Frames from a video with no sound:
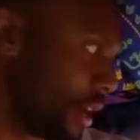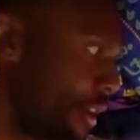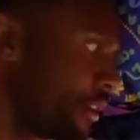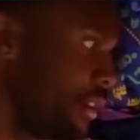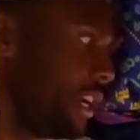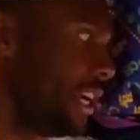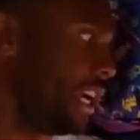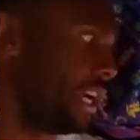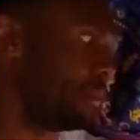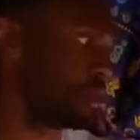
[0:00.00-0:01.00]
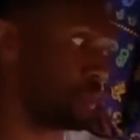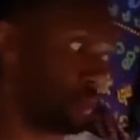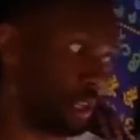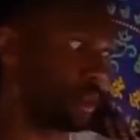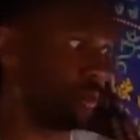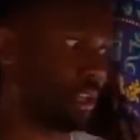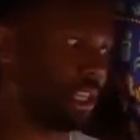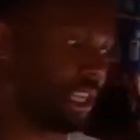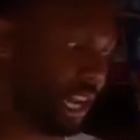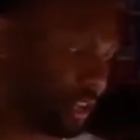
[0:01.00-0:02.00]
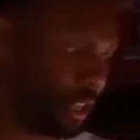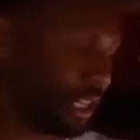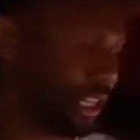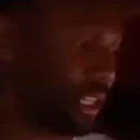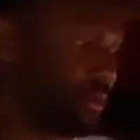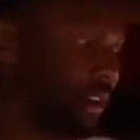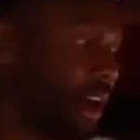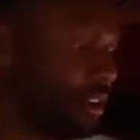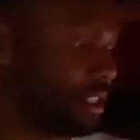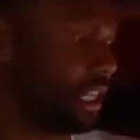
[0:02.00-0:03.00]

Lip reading: hungry, and it was really windy, and I couldn't get this fire to